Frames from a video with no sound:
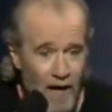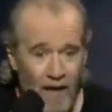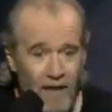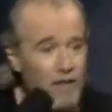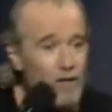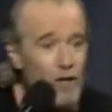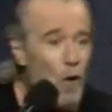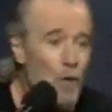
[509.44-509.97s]
And
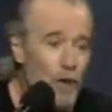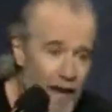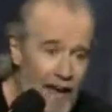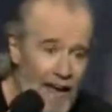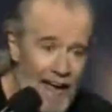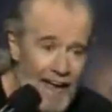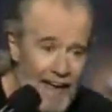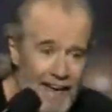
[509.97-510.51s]
it's
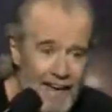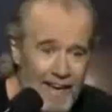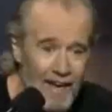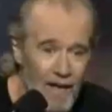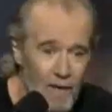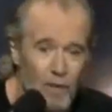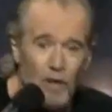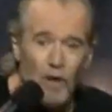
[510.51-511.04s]
okay,
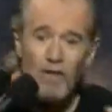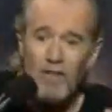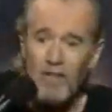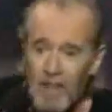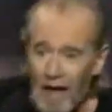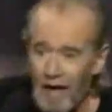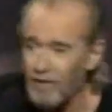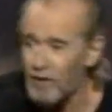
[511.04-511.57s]
because
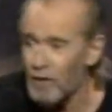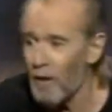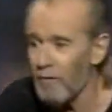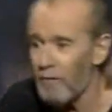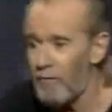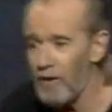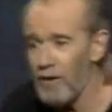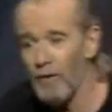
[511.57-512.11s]
thanks to our
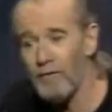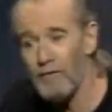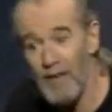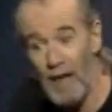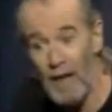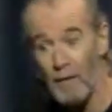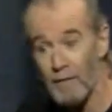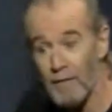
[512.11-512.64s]
fear of
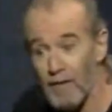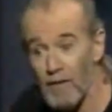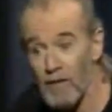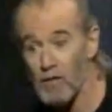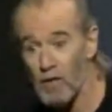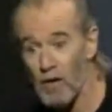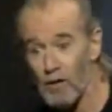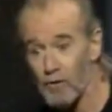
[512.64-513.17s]
death in
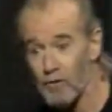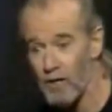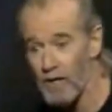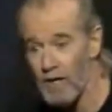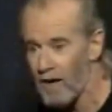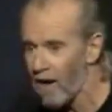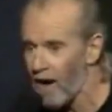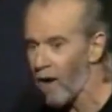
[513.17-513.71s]
this
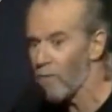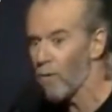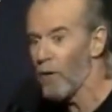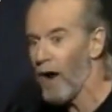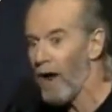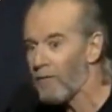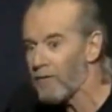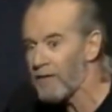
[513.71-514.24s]
country, I
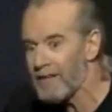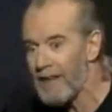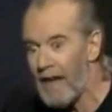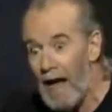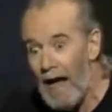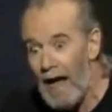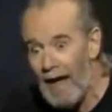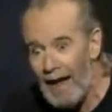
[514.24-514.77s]
won't have to
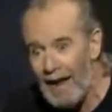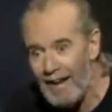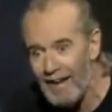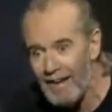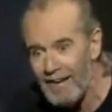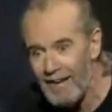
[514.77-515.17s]
die.